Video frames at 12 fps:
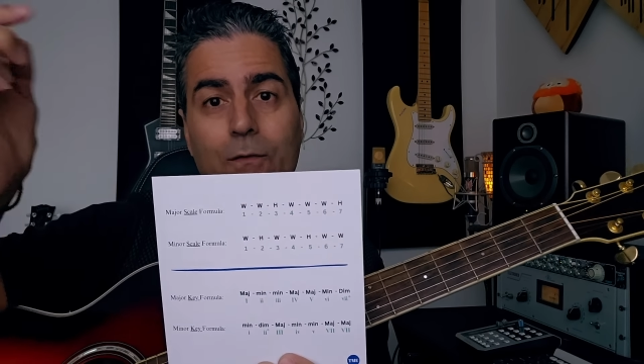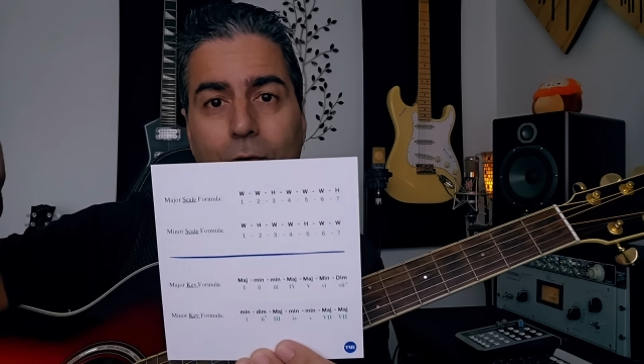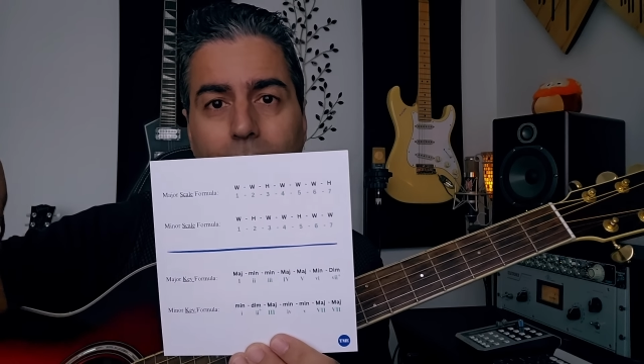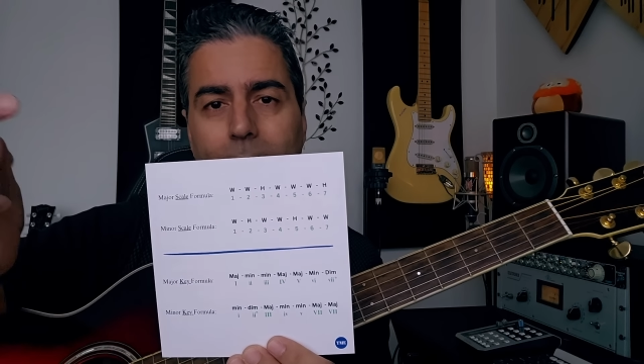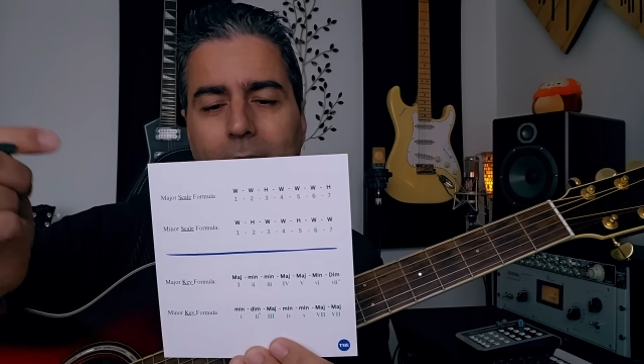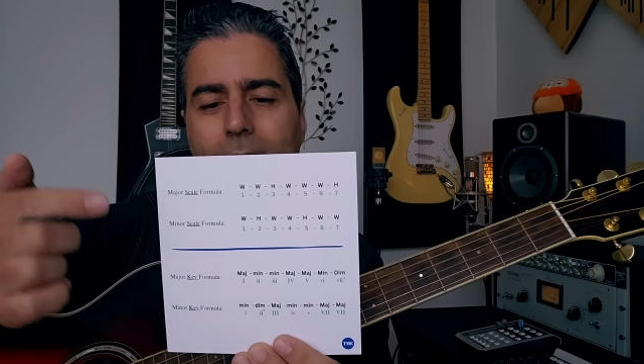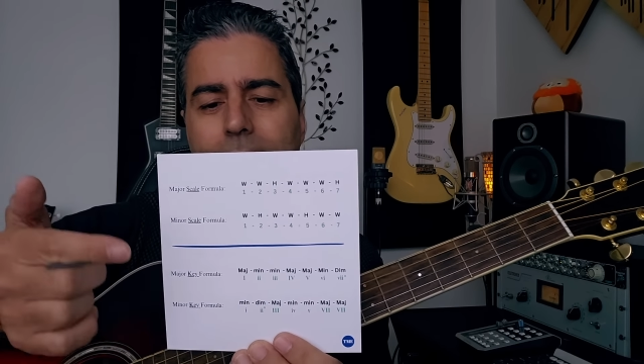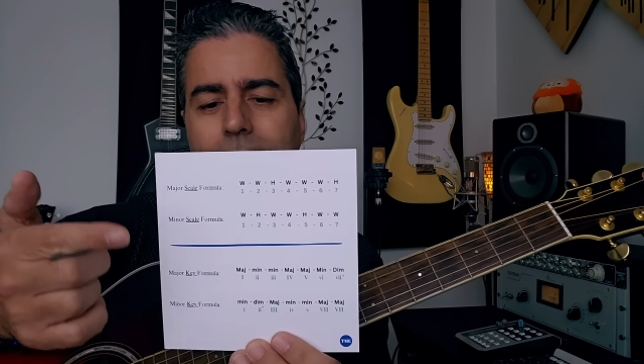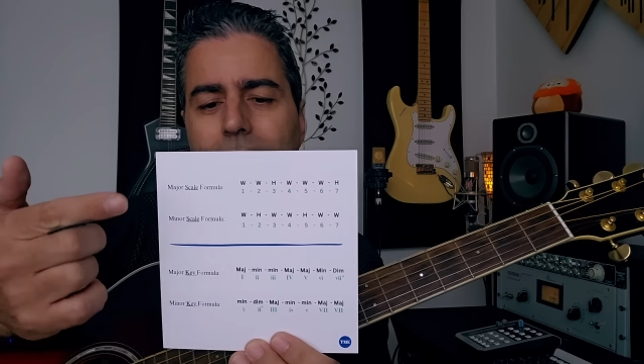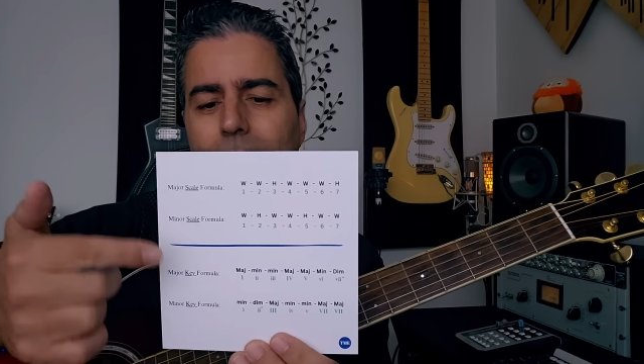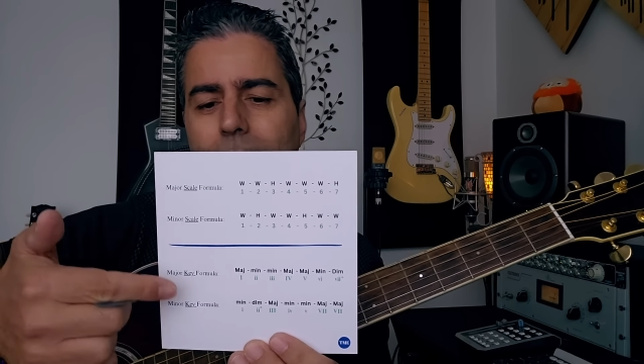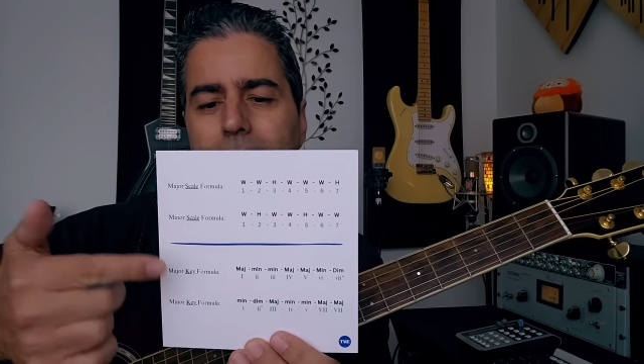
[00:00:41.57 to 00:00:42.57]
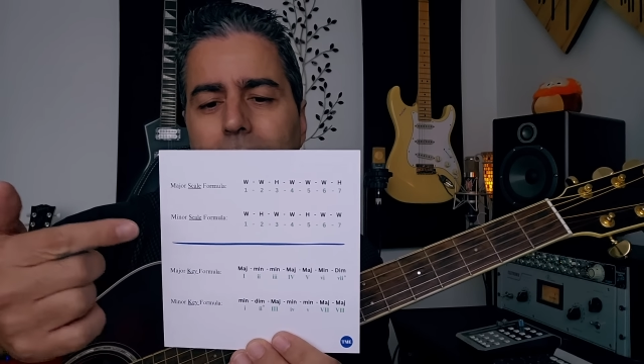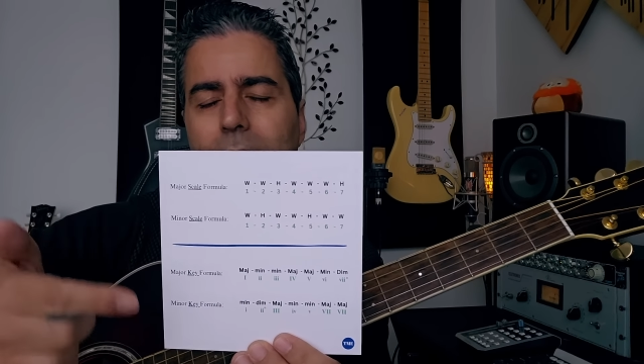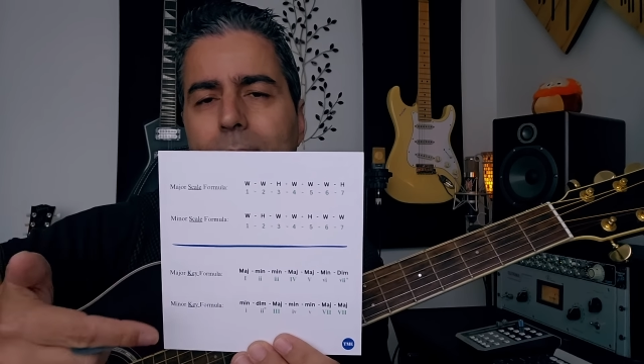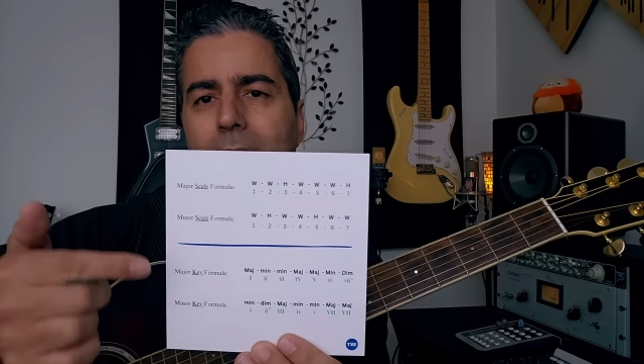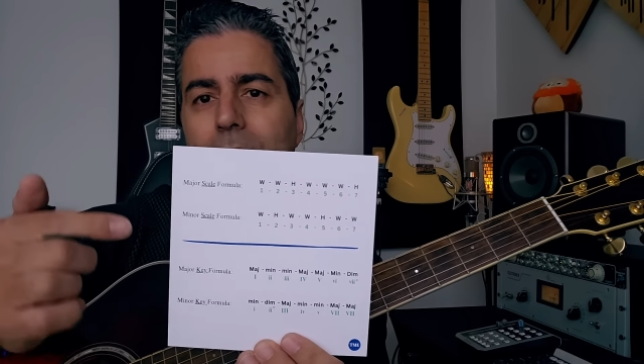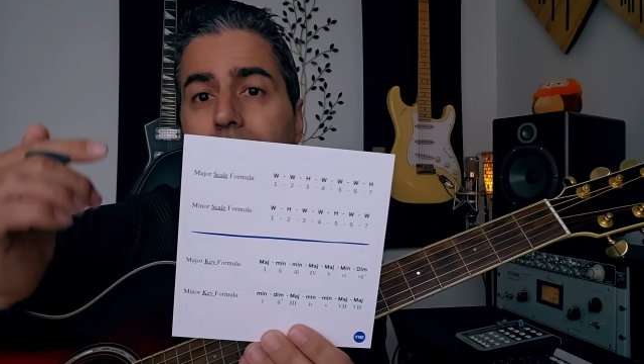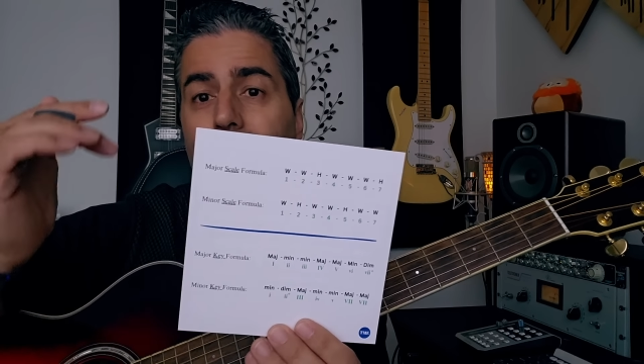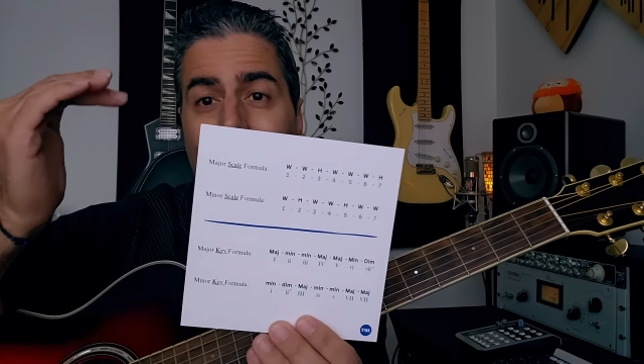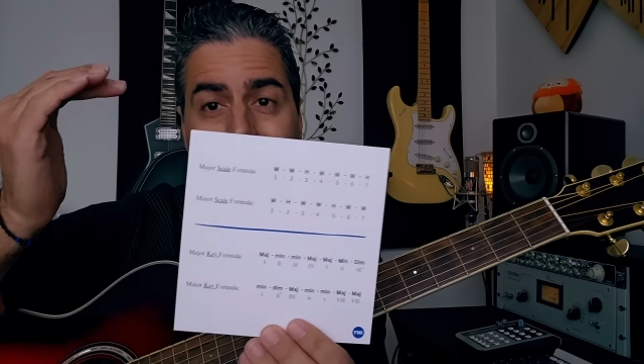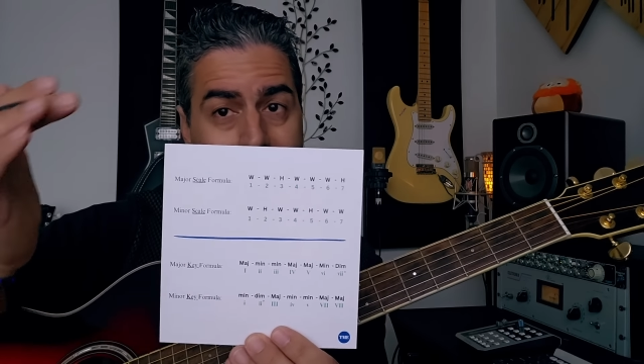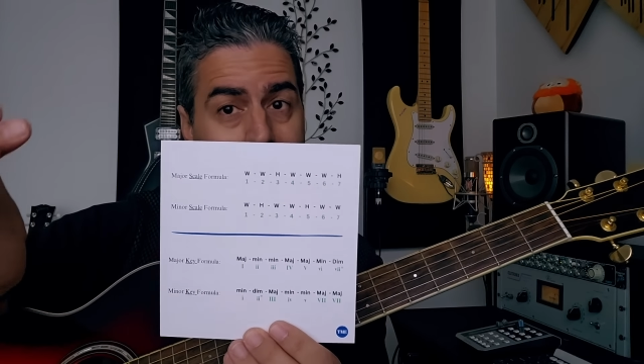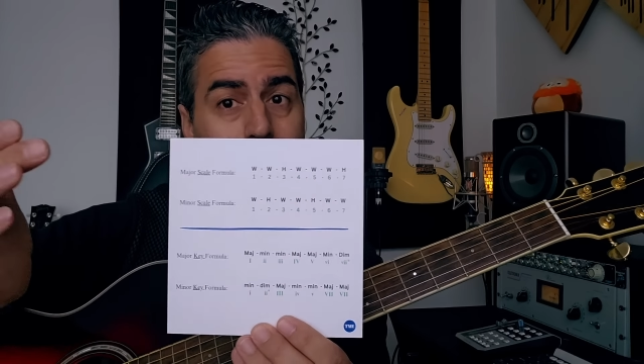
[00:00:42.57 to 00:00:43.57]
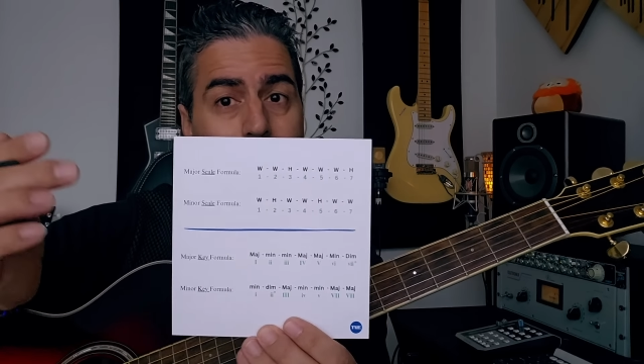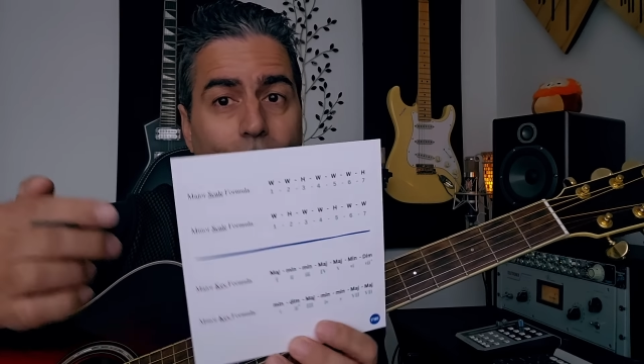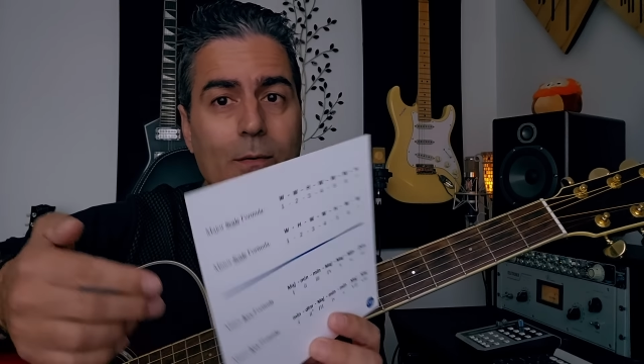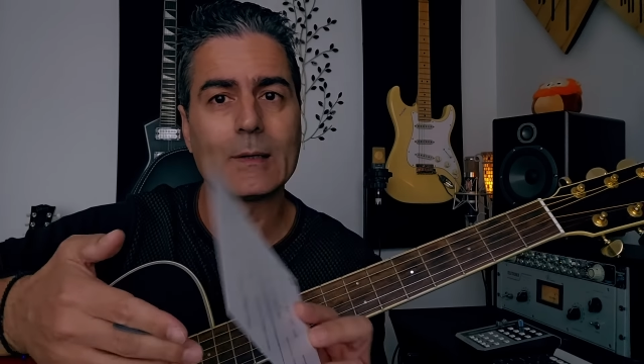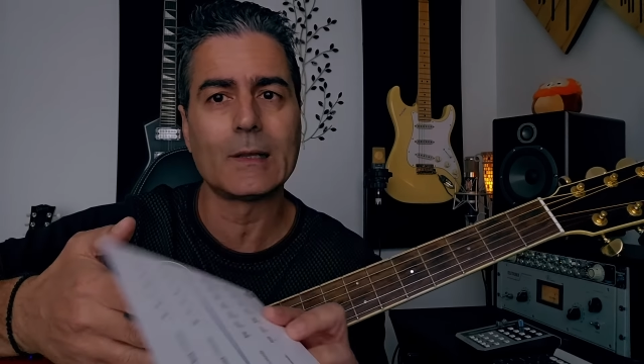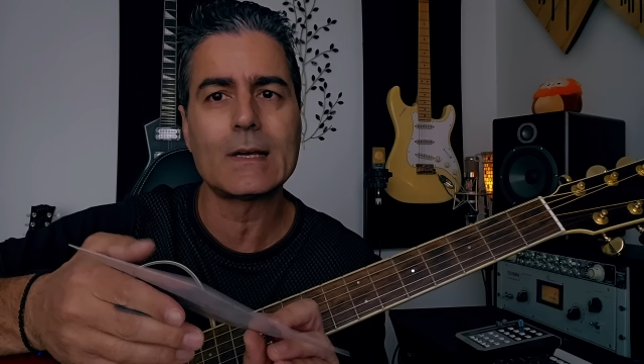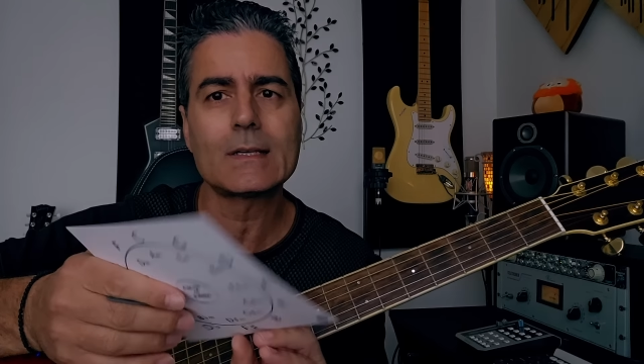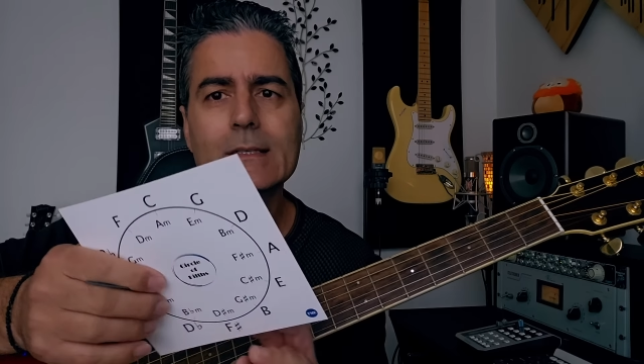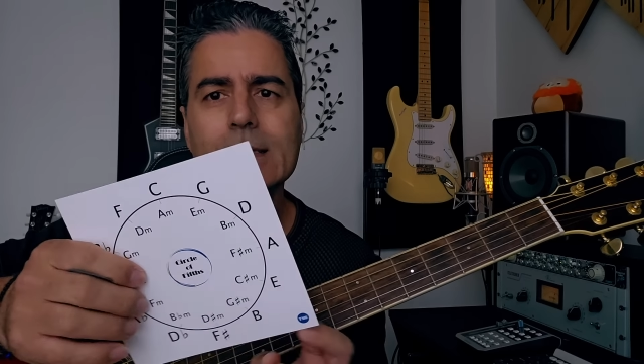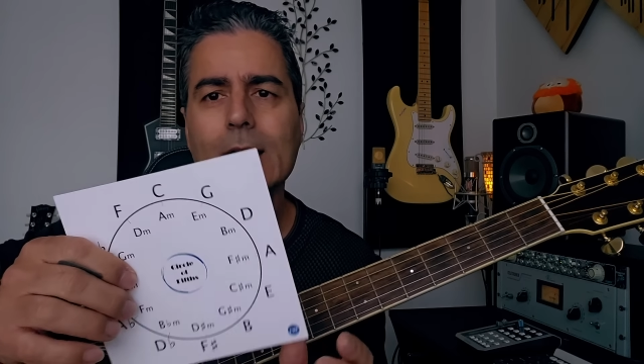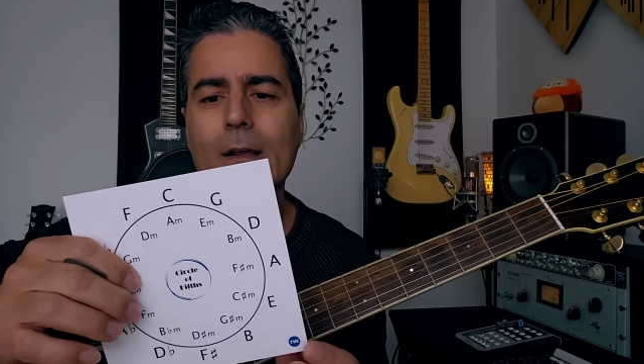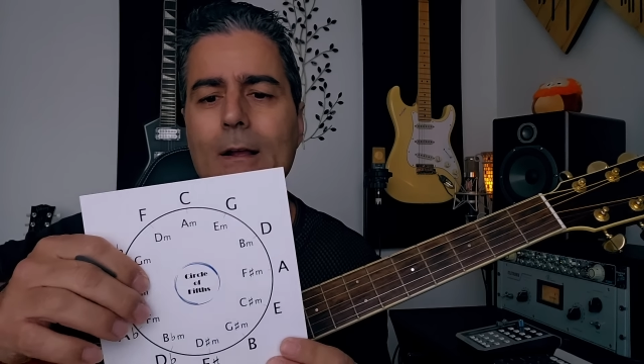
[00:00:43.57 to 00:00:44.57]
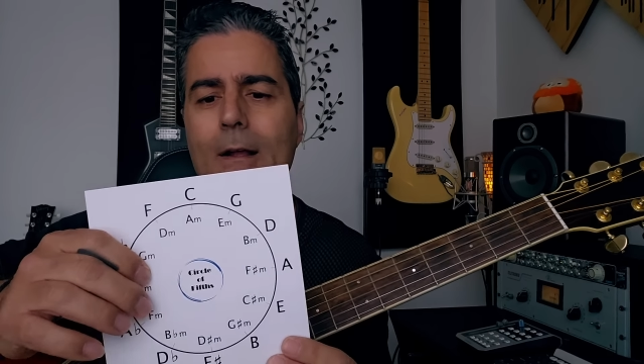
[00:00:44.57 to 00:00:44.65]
formulas and the minor and major key formulas.